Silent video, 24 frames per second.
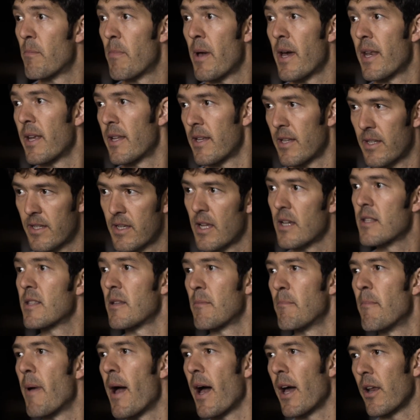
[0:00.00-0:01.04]
bed and it
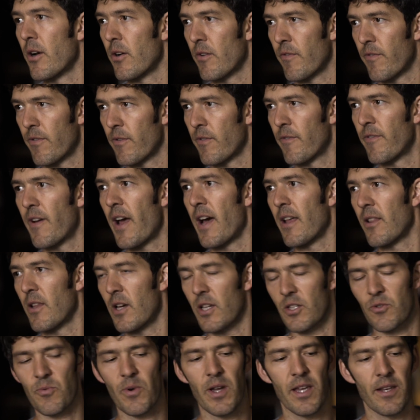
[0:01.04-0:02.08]
doesn't matter for fat
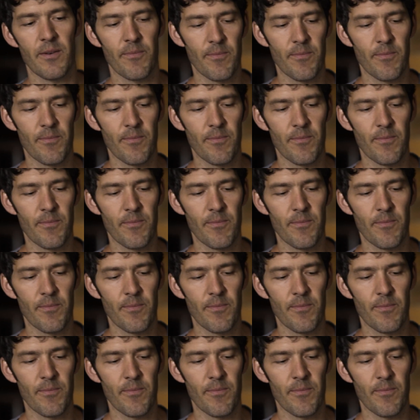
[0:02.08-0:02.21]
loss, right?